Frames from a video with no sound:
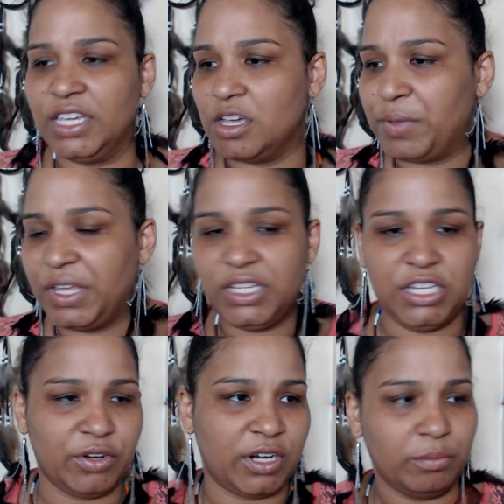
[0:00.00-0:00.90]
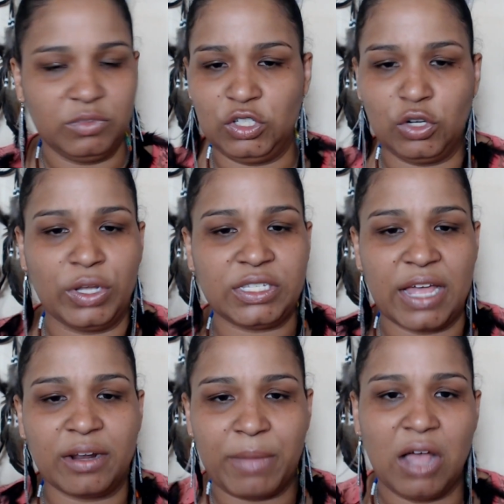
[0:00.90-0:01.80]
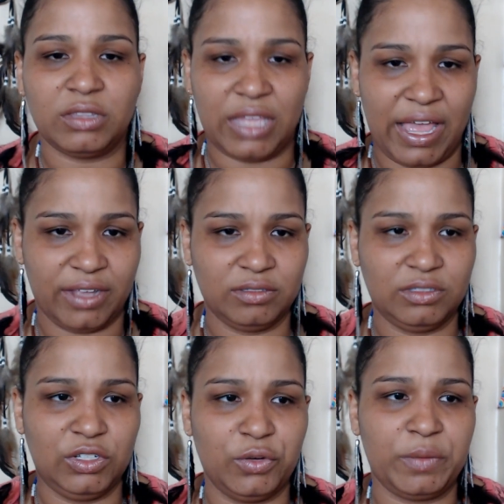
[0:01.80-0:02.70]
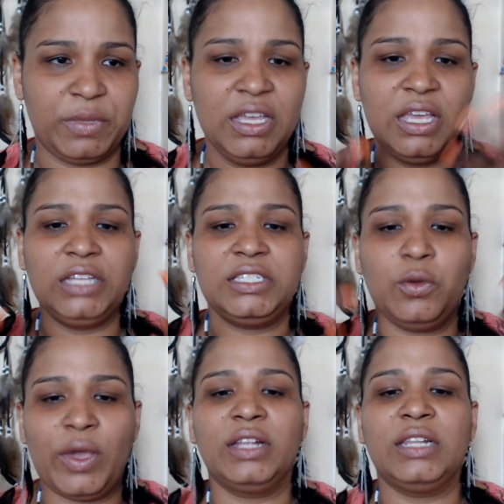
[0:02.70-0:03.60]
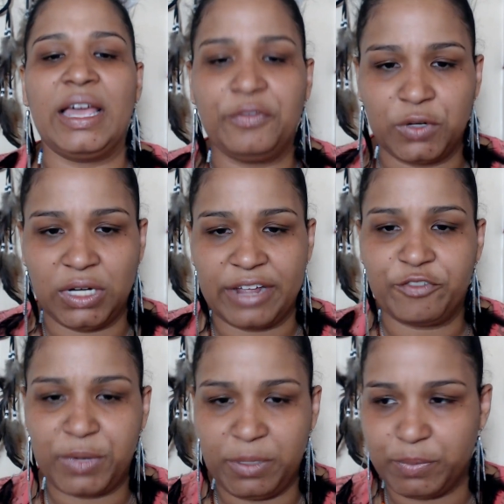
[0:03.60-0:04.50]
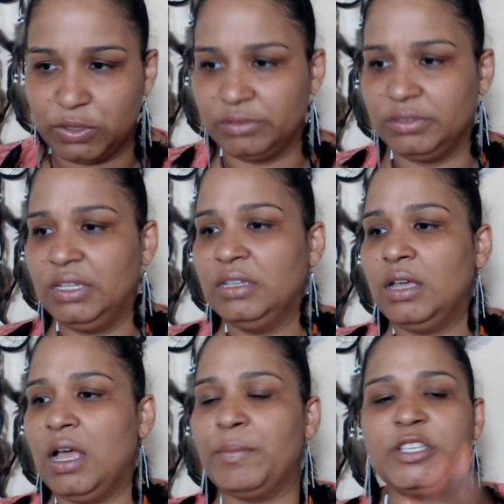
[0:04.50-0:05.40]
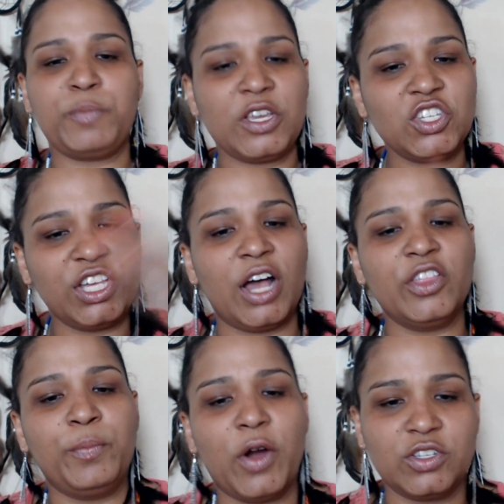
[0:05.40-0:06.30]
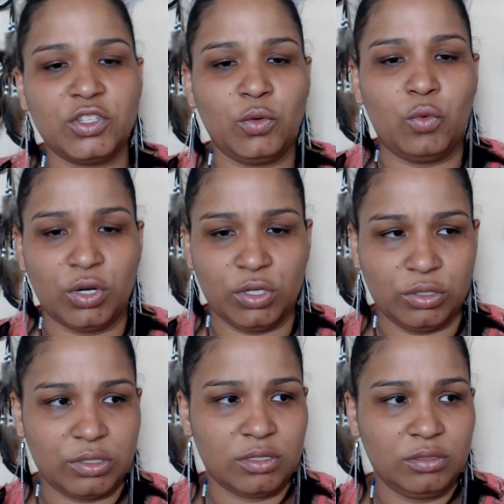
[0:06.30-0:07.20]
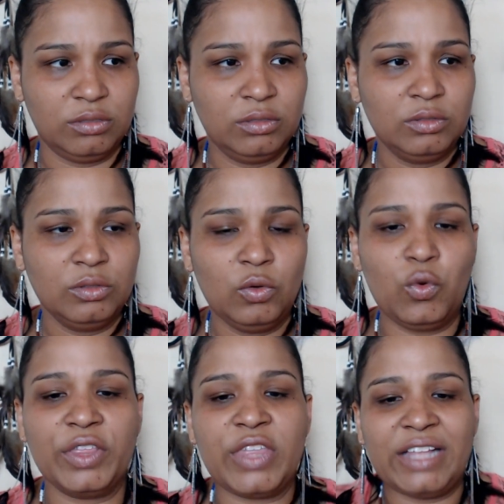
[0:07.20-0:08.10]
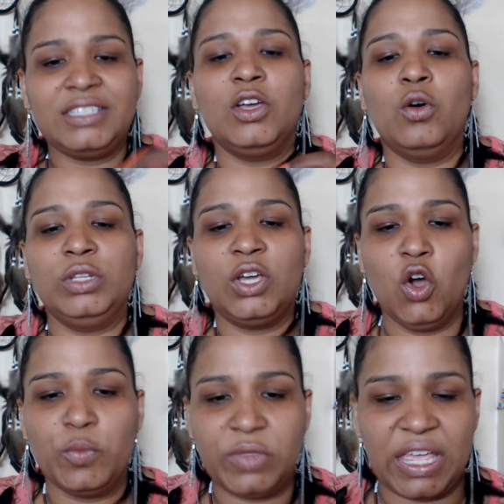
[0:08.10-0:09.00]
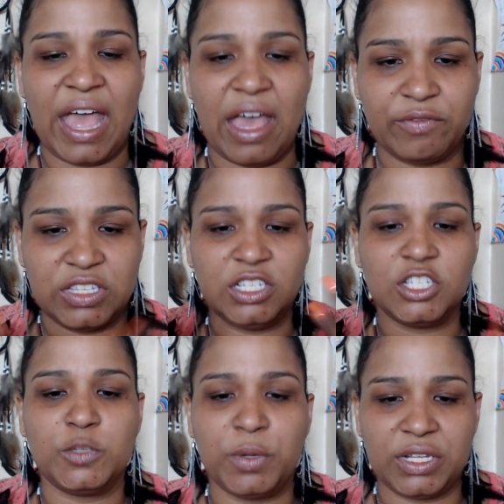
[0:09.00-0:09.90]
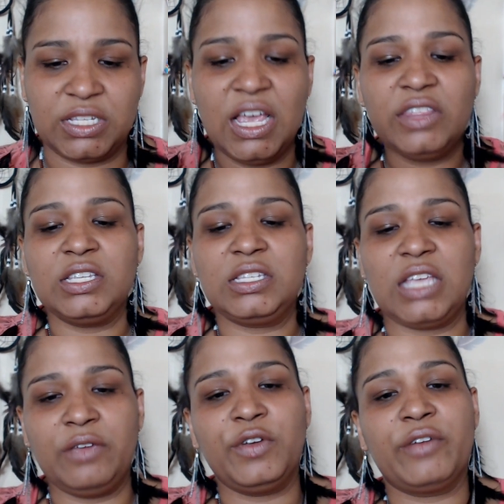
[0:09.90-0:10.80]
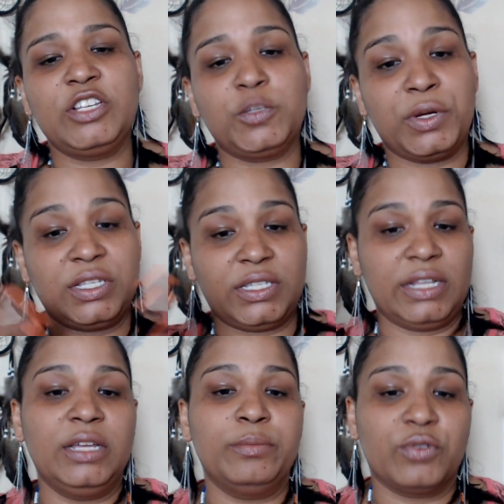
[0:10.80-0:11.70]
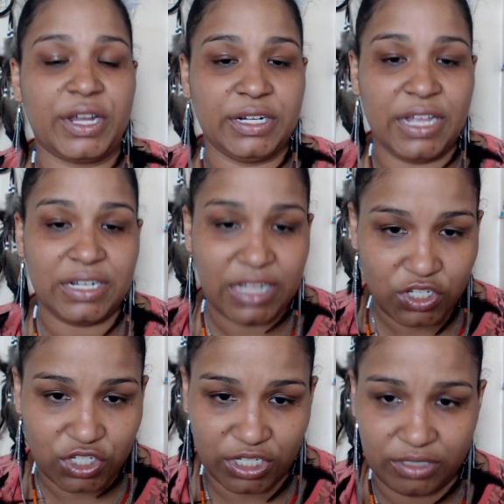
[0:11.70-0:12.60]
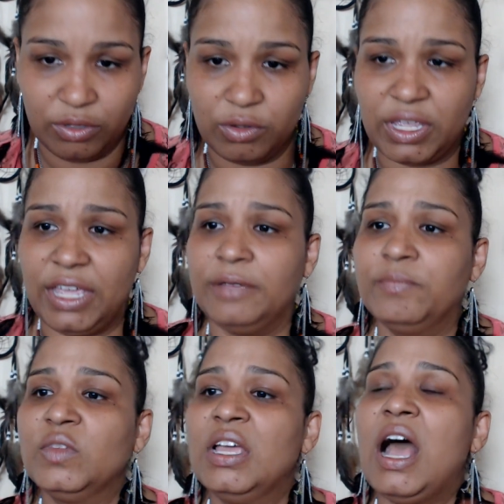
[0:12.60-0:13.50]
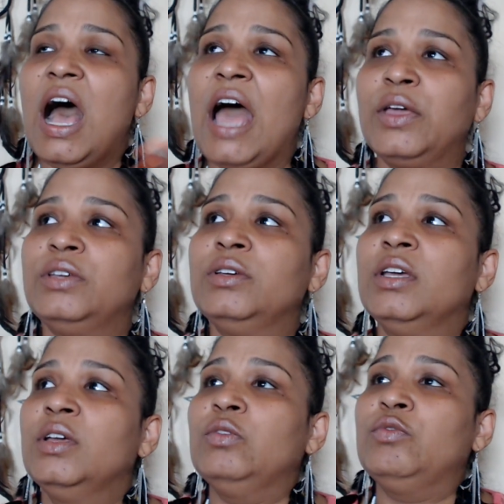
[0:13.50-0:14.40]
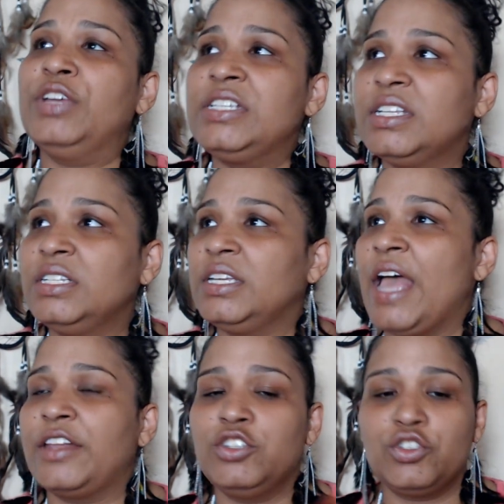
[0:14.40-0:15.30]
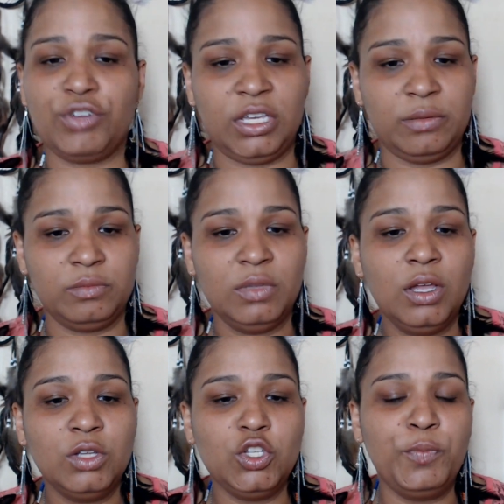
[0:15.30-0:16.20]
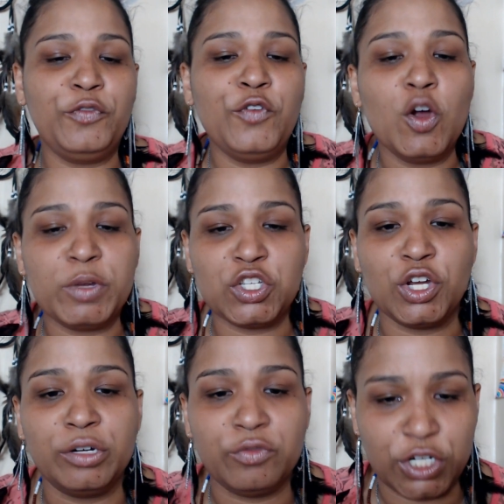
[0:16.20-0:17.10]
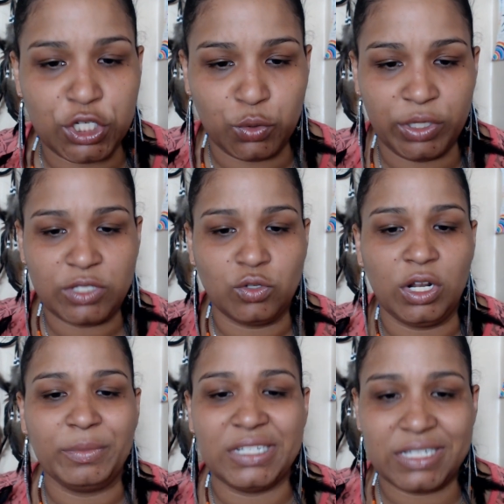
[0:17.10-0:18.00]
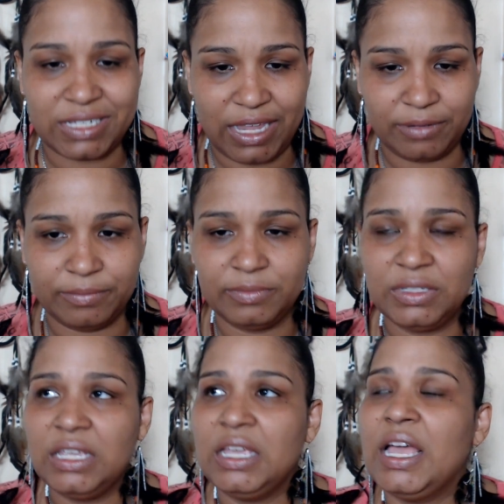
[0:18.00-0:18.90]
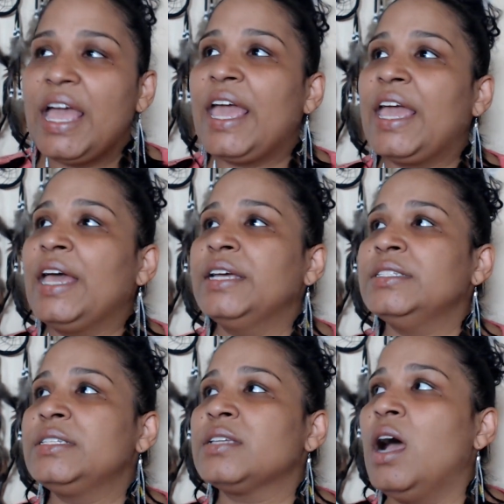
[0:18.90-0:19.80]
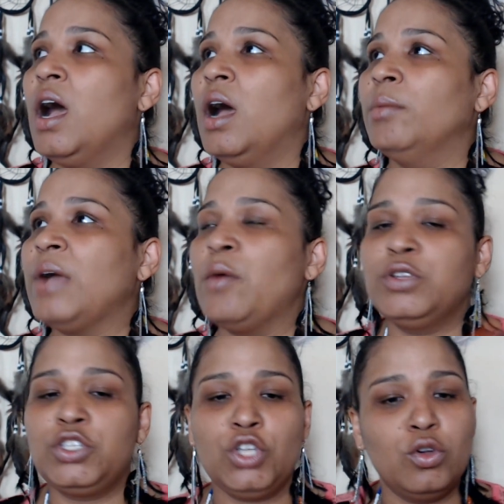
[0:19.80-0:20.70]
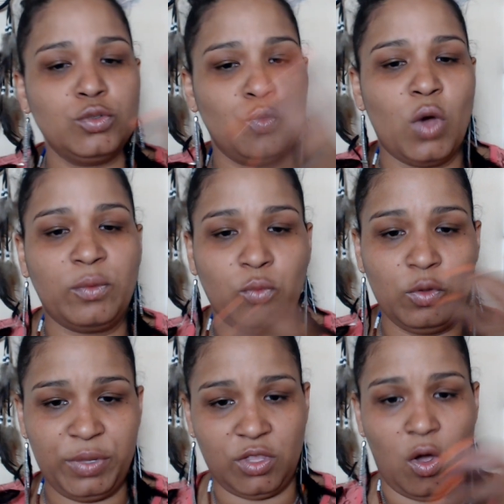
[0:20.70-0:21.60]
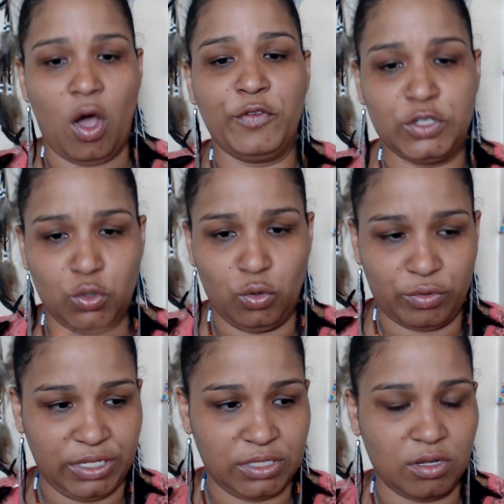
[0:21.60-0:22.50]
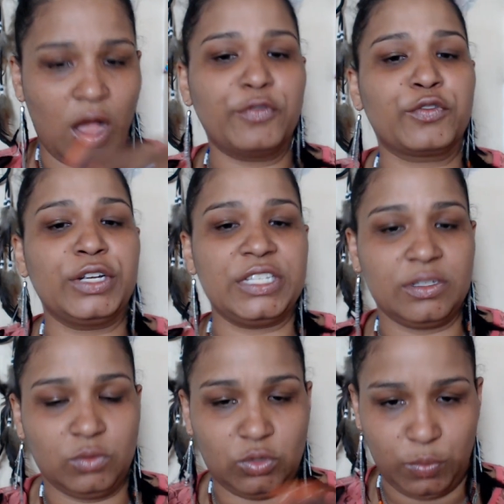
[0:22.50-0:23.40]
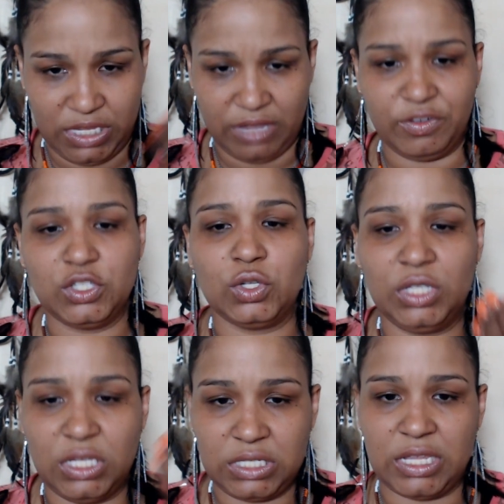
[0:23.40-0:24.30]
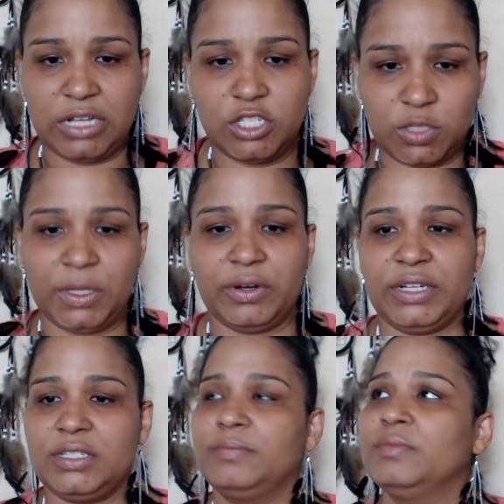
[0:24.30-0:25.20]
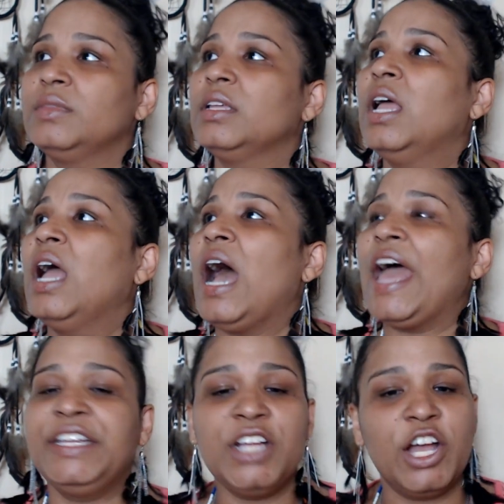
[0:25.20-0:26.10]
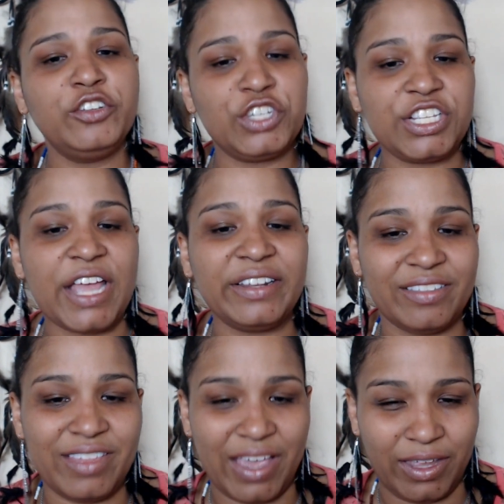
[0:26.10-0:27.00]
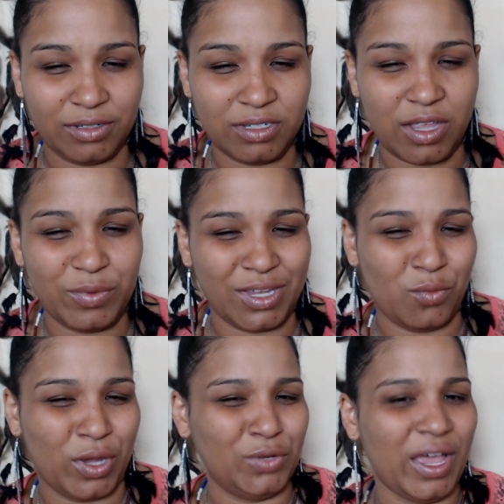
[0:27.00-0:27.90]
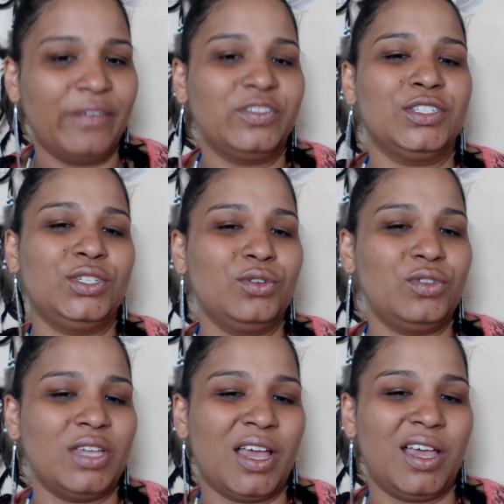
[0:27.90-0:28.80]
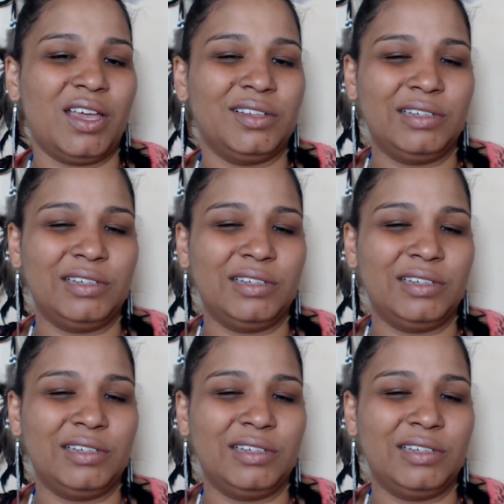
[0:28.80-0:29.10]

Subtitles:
a pin here. And I'm, you know, it's not about that. You know what I mean? It's a way of life for a lot of people, especially in other parts of the world, where that's the only hope they have is the spirits, the same very spirits that liberated a nation, okay? I recently had a dream to perform a certain ritual. That's all I'm going to say. And I was told what will be the offerings to be given to this said spirit. I didn't understand it then because I was like, why do I have to do that?